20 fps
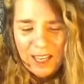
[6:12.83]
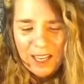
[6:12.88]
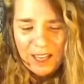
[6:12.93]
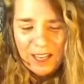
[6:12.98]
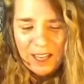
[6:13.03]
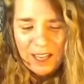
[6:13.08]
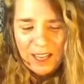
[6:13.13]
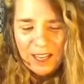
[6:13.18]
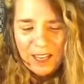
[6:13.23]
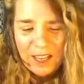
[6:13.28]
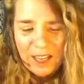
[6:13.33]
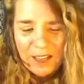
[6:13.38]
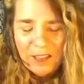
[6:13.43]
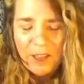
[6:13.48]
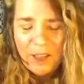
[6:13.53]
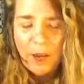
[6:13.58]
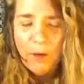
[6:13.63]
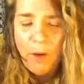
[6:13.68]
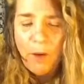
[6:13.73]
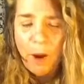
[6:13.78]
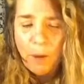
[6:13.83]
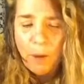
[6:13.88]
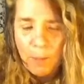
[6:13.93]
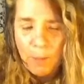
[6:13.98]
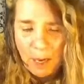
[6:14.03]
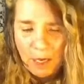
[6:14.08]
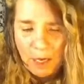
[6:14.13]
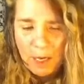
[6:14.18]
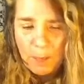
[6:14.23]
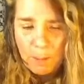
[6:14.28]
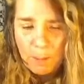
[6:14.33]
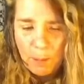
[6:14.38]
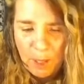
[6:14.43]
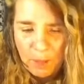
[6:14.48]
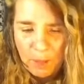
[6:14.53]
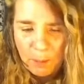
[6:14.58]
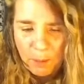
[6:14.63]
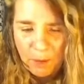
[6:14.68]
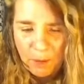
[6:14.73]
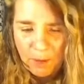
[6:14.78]
There are many
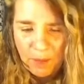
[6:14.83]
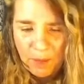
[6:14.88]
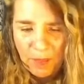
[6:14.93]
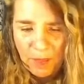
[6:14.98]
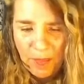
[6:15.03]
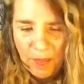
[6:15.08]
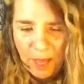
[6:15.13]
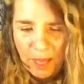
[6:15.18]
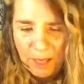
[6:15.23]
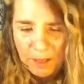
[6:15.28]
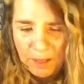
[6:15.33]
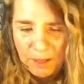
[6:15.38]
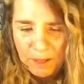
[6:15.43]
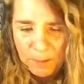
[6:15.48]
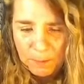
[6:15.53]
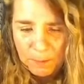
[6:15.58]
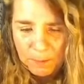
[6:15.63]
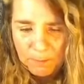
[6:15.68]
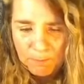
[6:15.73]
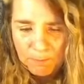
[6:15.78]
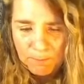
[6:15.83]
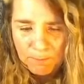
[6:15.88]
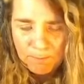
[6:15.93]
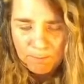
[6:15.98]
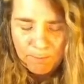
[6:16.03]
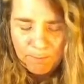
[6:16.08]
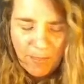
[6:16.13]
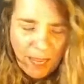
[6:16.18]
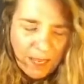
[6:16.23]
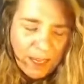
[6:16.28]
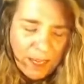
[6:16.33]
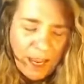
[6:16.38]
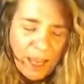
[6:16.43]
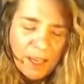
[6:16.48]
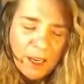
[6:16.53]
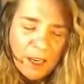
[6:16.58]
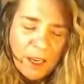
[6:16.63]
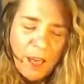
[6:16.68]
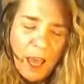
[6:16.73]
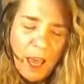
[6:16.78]
people that, and a
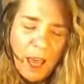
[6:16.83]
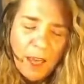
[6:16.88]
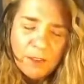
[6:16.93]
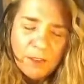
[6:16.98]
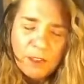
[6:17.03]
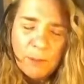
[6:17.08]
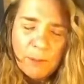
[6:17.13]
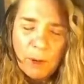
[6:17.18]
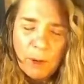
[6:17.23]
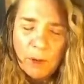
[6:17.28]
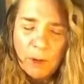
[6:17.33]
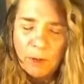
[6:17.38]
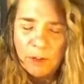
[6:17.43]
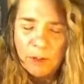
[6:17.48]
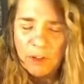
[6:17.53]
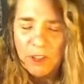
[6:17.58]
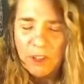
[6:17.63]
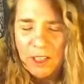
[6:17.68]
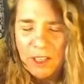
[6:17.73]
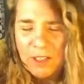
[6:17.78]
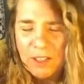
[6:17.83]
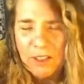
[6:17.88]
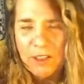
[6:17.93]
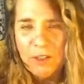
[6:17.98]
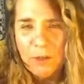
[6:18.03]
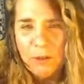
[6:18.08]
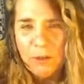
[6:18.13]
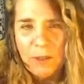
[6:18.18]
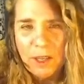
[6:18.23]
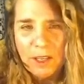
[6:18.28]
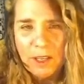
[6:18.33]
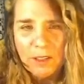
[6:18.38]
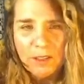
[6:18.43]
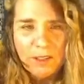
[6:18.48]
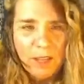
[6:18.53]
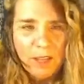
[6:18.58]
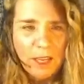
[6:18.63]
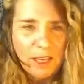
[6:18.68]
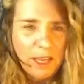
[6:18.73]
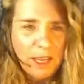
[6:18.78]
lot of spiritualists do this. They
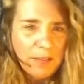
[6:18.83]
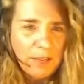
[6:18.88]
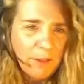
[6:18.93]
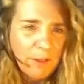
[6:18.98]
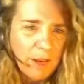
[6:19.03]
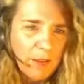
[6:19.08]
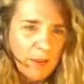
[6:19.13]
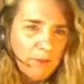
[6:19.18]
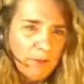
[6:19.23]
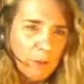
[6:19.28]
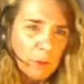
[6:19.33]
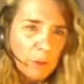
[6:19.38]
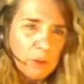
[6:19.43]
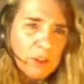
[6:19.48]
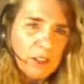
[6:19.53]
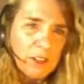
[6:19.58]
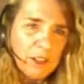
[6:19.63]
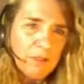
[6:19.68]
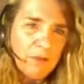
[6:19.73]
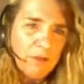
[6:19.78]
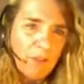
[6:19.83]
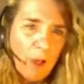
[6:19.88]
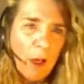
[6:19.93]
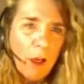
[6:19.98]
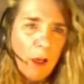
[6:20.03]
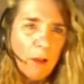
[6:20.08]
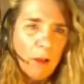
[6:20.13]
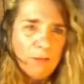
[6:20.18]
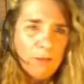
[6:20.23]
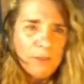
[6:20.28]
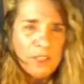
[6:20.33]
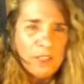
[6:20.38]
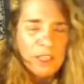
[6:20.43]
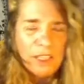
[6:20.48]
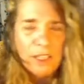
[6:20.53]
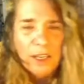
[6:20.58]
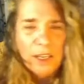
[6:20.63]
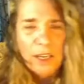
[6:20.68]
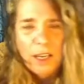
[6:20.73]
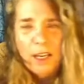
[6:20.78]
get first involved in
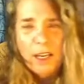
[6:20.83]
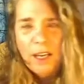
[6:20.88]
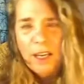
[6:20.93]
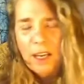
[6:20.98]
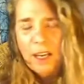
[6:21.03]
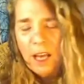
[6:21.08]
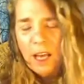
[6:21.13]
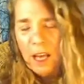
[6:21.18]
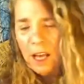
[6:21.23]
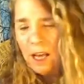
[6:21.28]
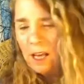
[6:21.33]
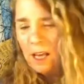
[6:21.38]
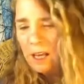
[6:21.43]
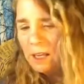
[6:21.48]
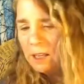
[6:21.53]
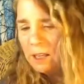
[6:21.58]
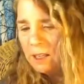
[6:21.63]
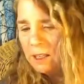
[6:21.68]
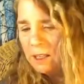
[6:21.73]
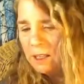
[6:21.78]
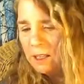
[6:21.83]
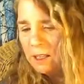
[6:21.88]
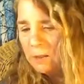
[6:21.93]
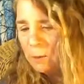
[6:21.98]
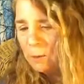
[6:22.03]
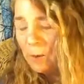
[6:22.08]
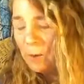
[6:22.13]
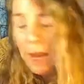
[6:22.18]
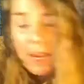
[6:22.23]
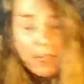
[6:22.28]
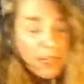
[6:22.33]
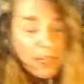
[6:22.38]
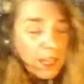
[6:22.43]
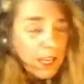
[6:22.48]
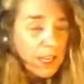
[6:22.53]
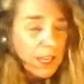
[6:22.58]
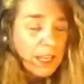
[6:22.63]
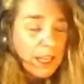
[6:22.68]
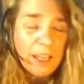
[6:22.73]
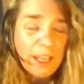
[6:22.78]

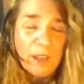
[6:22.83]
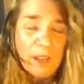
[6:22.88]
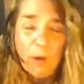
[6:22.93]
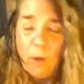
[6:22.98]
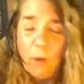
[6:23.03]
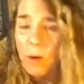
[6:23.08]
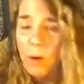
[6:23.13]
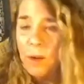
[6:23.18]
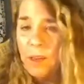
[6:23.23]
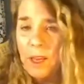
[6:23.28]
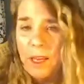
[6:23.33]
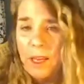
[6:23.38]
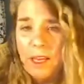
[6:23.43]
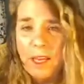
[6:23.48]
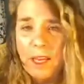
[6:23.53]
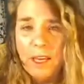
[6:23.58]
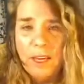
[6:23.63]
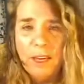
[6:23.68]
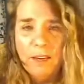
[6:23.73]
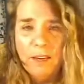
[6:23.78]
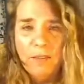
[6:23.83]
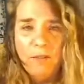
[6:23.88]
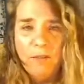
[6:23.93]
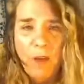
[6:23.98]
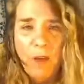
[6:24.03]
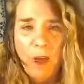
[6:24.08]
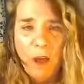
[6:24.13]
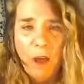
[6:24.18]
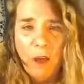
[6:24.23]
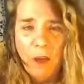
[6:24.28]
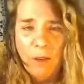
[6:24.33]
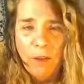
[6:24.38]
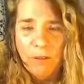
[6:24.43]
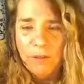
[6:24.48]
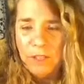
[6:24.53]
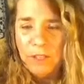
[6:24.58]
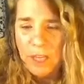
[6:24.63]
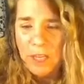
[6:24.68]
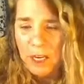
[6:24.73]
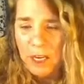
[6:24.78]
Reiki, or they get involved
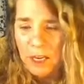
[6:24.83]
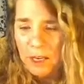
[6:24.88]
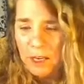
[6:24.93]
in